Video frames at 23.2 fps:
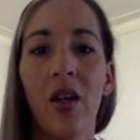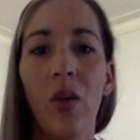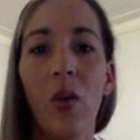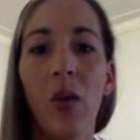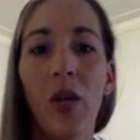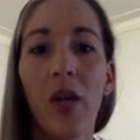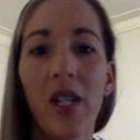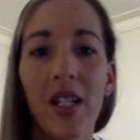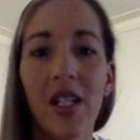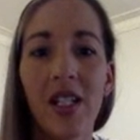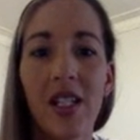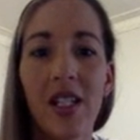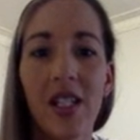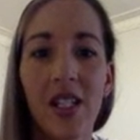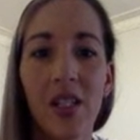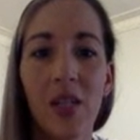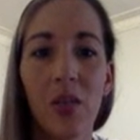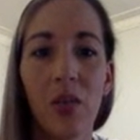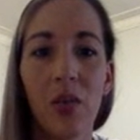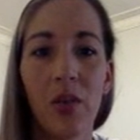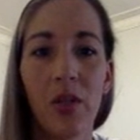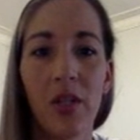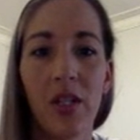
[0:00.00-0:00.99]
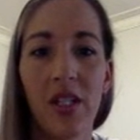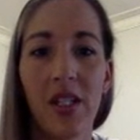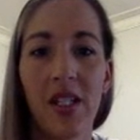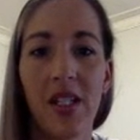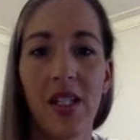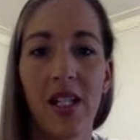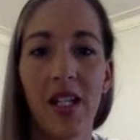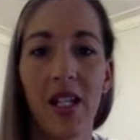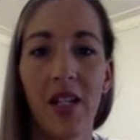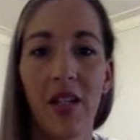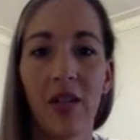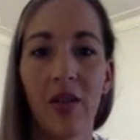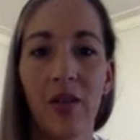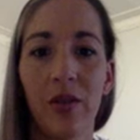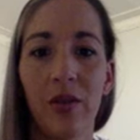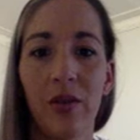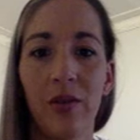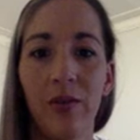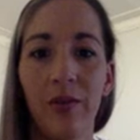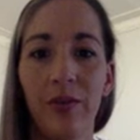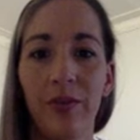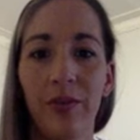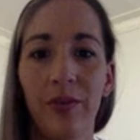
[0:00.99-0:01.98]
What is the water cycle?
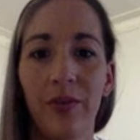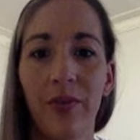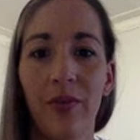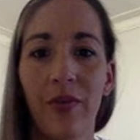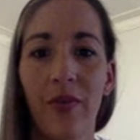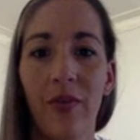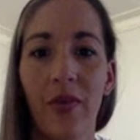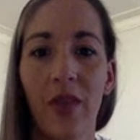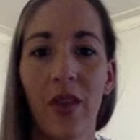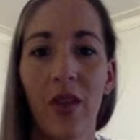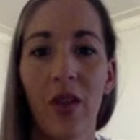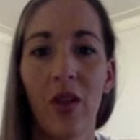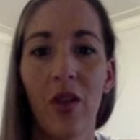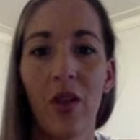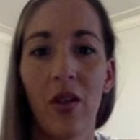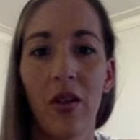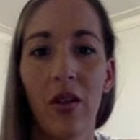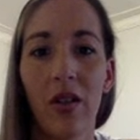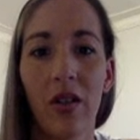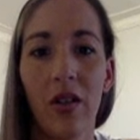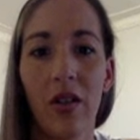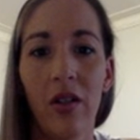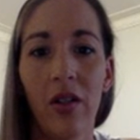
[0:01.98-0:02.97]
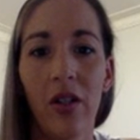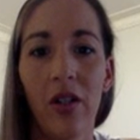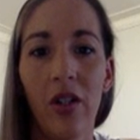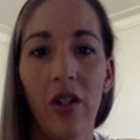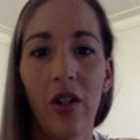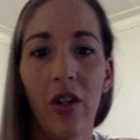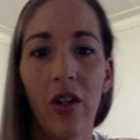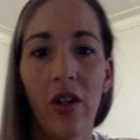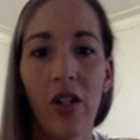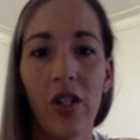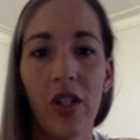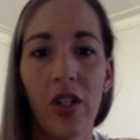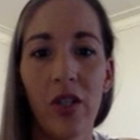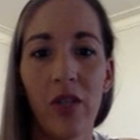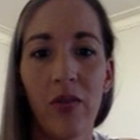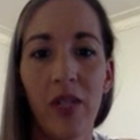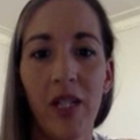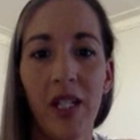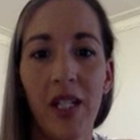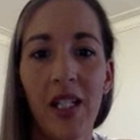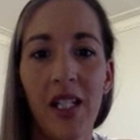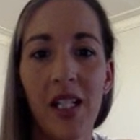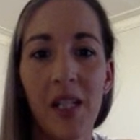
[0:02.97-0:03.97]
You're going to
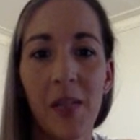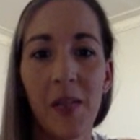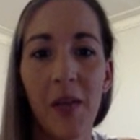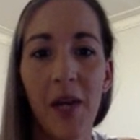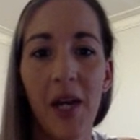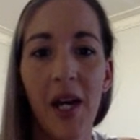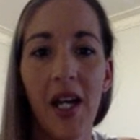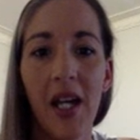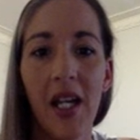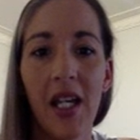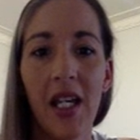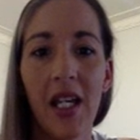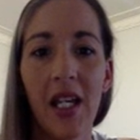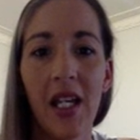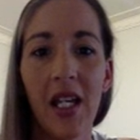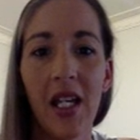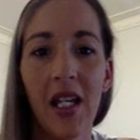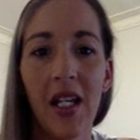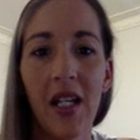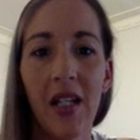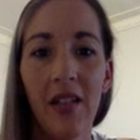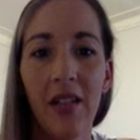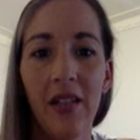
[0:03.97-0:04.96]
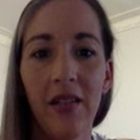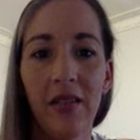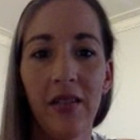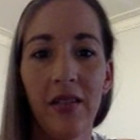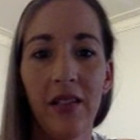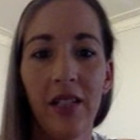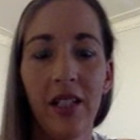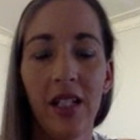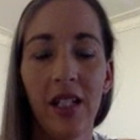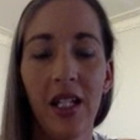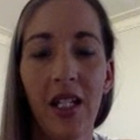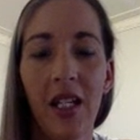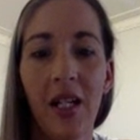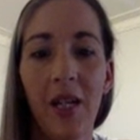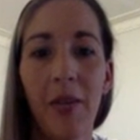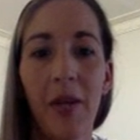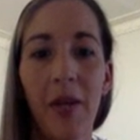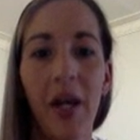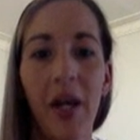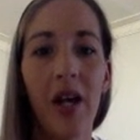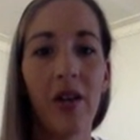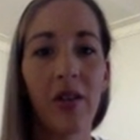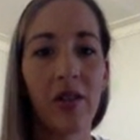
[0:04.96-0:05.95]
read this part here
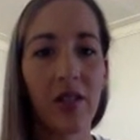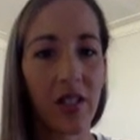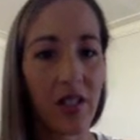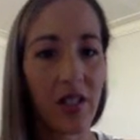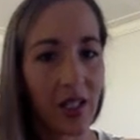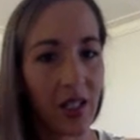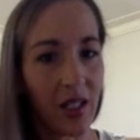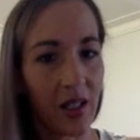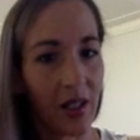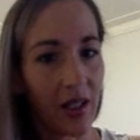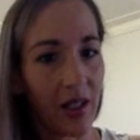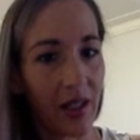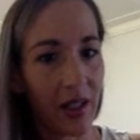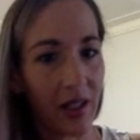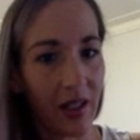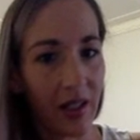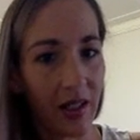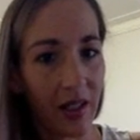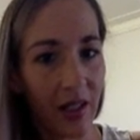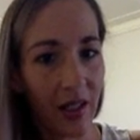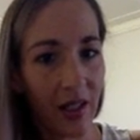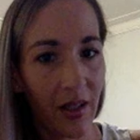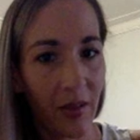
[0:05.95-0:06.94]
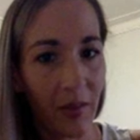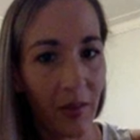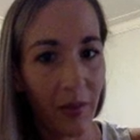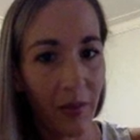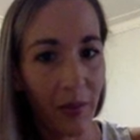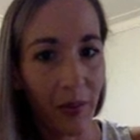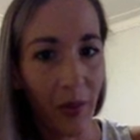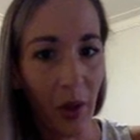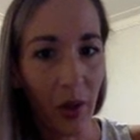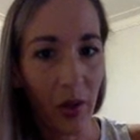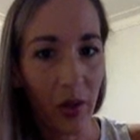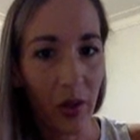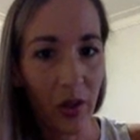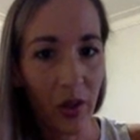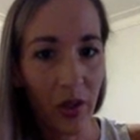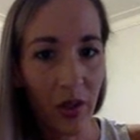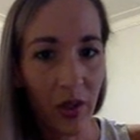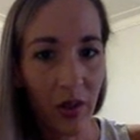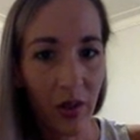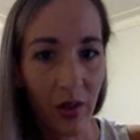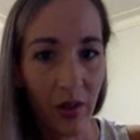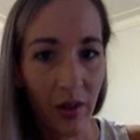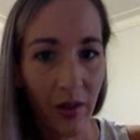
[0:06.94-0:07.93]
about the bond
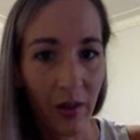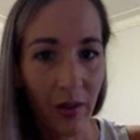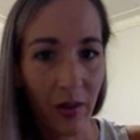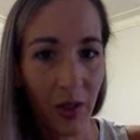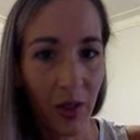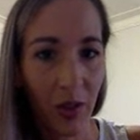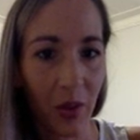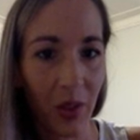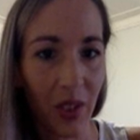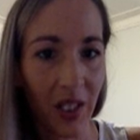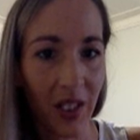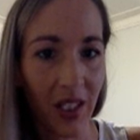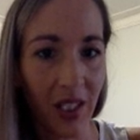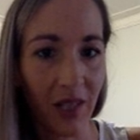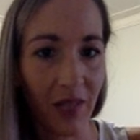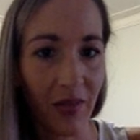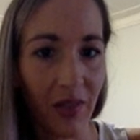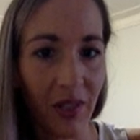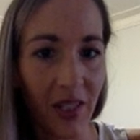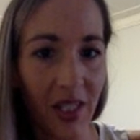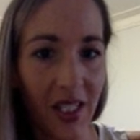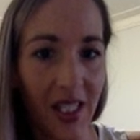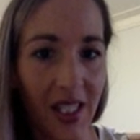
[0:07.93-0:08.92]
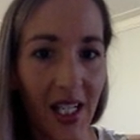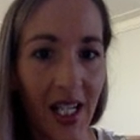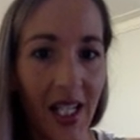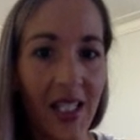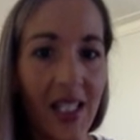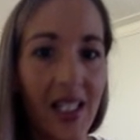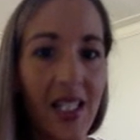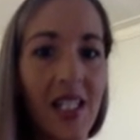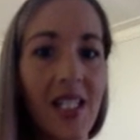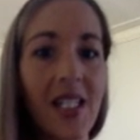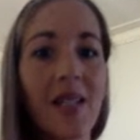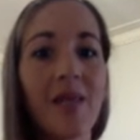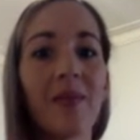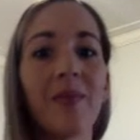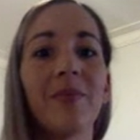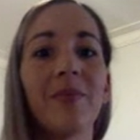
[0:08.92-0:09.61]
between the different states.